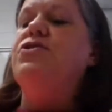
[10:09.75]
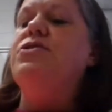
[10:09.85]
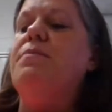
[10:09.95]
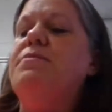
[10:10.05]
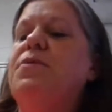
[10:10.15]
Mr.
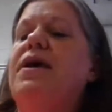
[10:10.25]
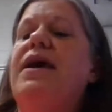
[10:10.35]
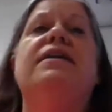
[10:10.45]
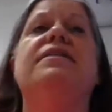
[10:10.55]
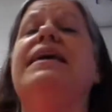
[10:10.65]
Thomas
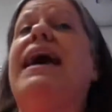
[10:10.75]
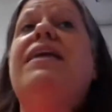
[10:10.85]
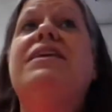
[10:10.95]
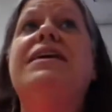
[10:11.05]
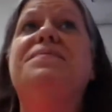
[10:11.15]
Buchanan, the
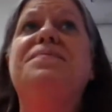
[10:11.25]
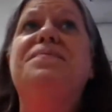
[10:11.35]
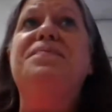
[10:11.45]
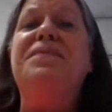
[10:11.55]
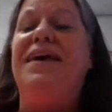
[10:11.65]
athlete?
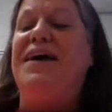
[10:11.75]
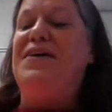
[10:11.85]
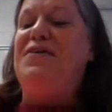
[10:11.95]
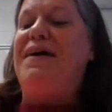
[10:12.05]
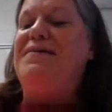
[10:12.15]
I
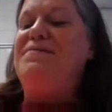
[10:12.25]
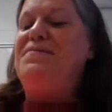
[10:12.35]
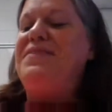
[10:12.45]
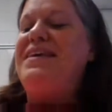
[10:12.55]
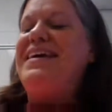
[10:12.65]
inquired.
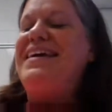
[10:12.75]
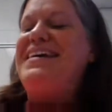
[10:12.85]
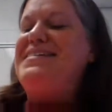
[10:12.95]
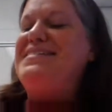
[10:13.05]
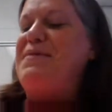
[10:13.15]

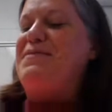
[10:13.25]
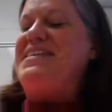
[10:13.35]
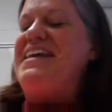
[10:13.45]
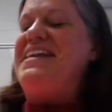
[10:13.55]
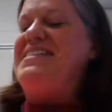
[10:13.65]

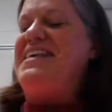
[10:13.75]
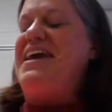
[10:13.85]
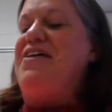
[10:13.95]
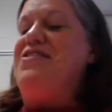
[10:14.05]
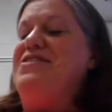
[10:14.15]
Simultaneously,
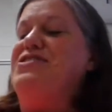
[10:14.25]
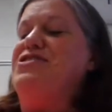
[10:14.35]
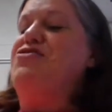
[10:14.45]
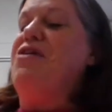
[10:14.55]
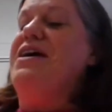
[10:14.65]
I heard his,
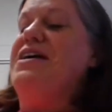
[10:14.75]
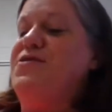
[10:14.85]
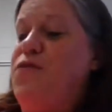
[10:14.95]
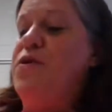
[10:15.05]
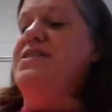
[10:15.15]
gr-
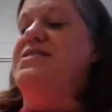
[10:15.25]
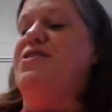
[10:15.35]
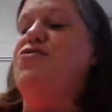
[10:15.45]
his voice,